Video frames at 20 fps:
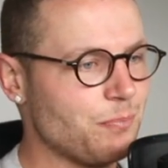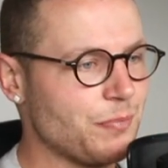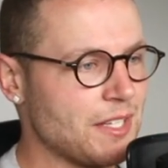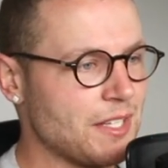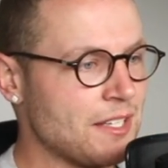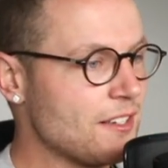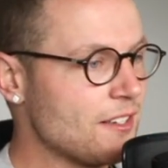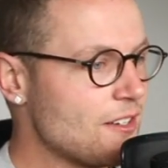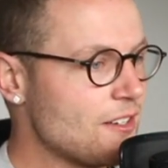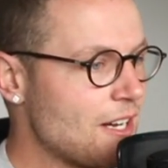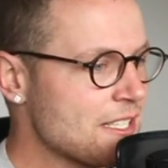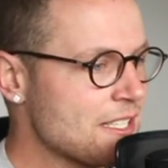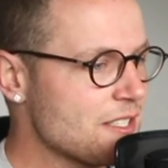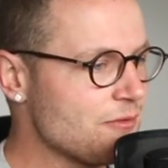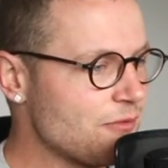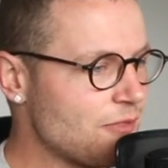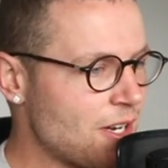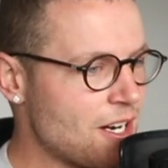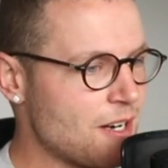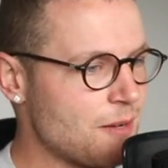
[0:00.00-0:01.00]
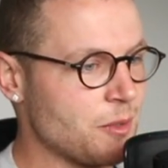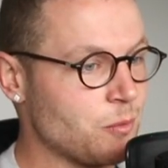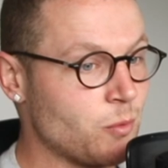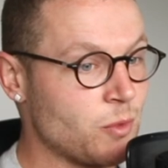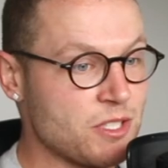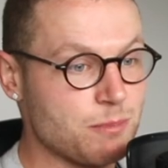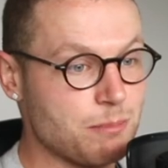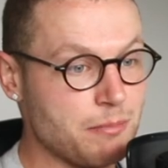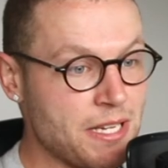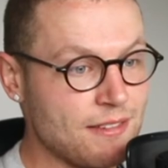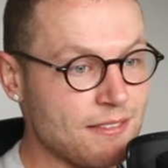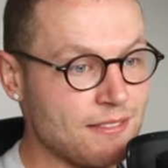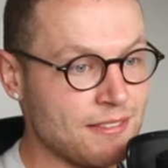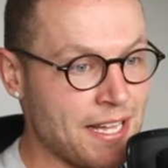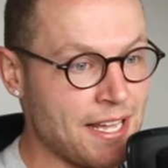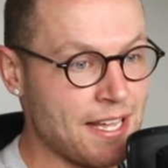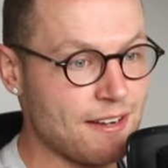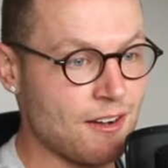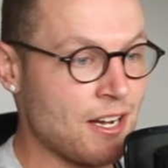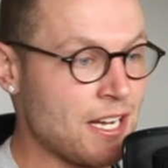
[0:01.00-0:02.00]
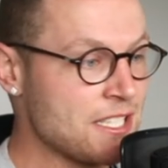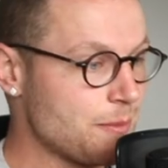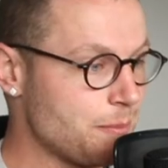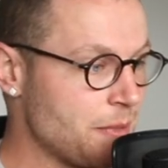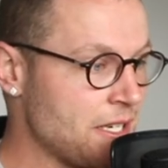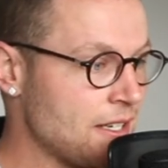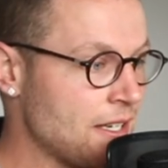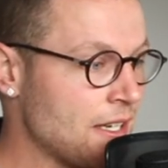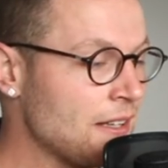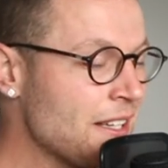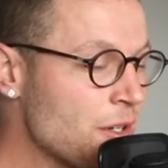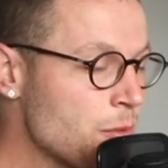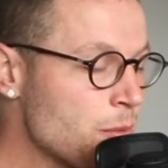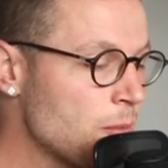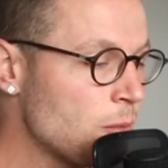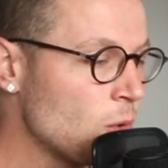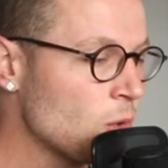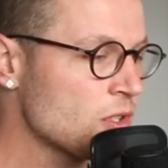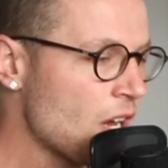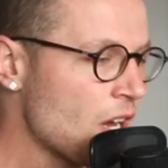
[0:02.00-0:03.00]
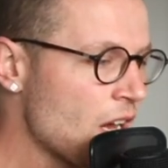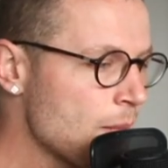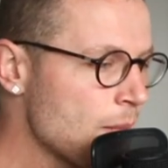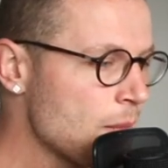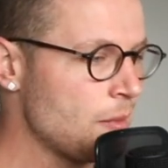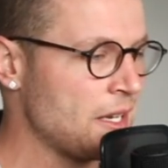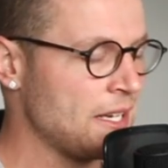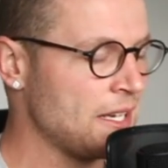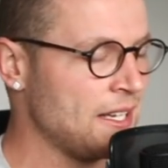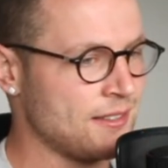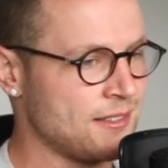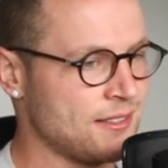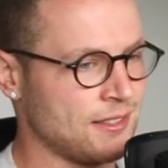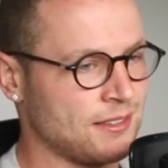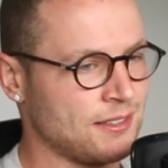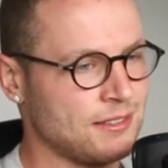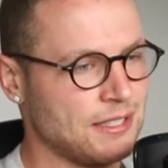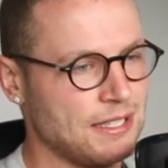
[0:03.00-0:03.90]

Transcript: In a nice environment, which meant that I spent a little bit more time on my editing.